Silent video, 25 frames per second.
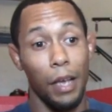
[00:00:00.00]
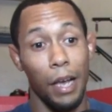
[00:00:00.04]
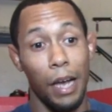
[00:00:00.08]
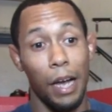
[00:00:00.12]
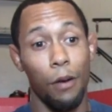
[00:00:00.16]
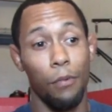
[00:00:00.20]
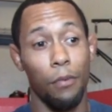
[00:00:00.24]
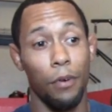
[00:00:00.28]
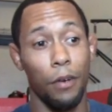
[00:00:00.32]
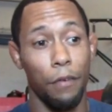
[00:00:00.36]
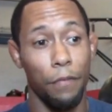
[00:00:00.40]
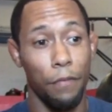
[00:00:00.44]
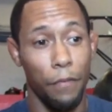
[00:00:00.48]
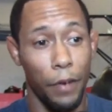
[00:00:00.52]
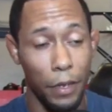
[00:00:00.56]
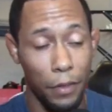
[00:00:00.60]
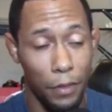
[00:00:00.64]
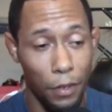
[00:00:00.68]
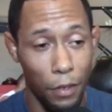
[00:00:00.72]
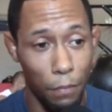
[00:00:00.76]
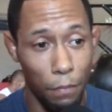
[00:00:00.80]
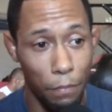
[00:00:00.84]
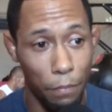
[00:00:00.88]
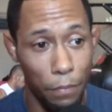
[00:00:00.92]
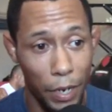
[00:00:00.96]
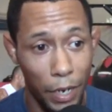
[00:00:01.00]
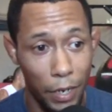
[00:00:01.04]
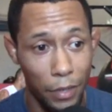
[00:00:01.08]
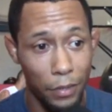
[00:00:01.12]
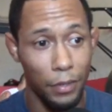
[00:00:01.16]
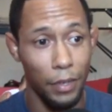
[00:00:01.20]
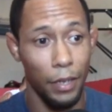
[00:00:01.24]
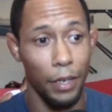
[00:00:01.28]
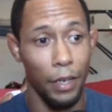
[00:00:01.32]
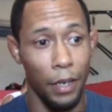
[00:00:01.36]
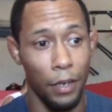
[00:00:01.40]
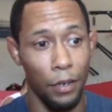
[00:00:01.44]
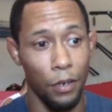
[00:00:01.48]
I want to fight the
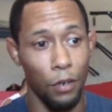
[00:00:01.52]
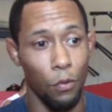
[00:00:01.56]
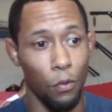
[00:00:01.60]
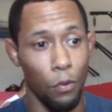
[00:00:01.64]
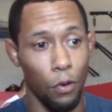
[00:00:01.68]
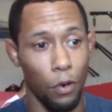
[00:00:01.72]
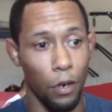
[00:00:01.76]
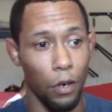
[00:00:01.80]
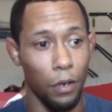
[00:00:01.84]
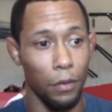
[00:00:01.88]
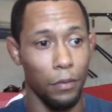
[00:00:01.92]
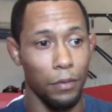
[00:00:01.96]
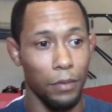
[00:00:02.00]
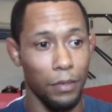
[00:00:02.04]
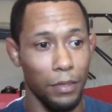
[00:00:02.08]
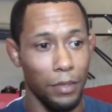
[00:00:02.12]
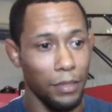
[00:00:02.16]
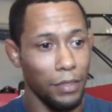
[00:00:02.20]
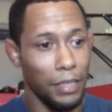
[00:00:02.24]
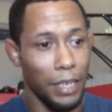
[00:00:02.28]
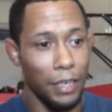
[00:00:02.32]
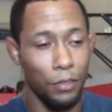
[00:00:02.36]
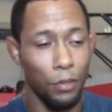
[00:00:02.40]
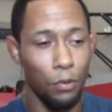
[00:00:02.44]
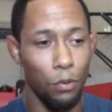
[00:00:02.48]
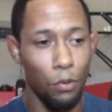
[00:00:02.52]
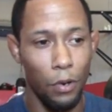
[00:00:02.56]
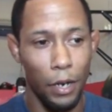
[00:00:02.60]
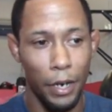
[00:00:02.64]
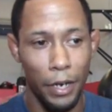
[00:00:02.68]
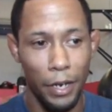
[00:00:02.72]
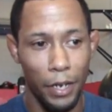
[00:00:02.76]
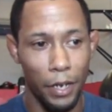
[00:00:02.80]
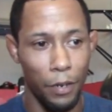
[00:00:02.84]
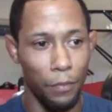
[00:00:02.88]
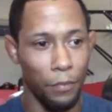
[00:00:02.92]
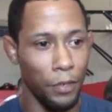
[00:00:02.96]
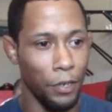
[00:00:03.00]
best in the world. That's who I
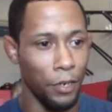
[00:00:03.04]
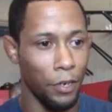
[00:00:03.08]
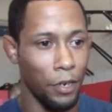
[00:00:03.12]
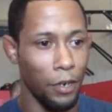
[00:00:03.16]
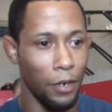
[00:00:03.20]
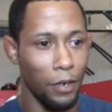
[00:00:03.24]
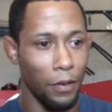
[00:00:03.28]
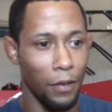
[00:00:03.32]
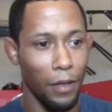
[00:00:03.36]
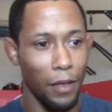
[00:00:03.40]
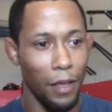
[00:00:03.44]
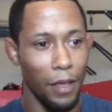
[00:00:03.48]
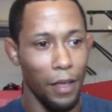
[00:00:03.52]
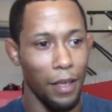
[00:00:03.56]
am, you know.